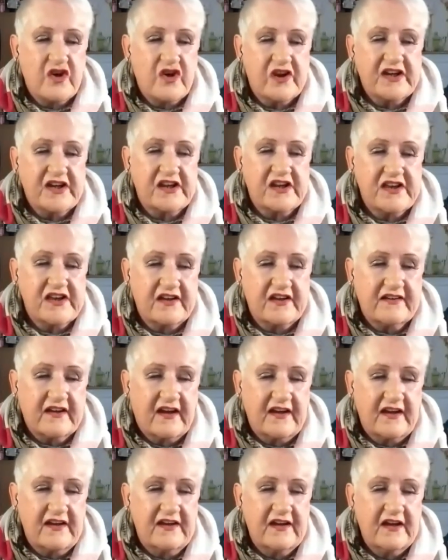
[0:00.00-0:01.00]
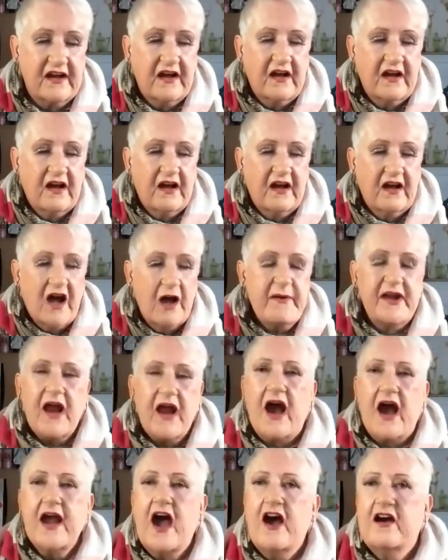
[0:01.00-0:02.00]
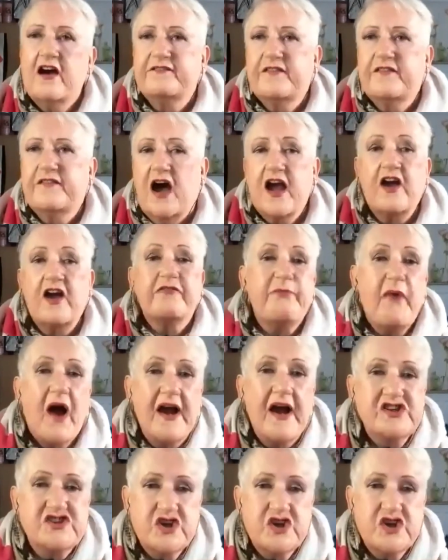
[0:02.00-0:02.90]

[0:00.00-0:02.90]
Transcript: study. I mean, I have I have my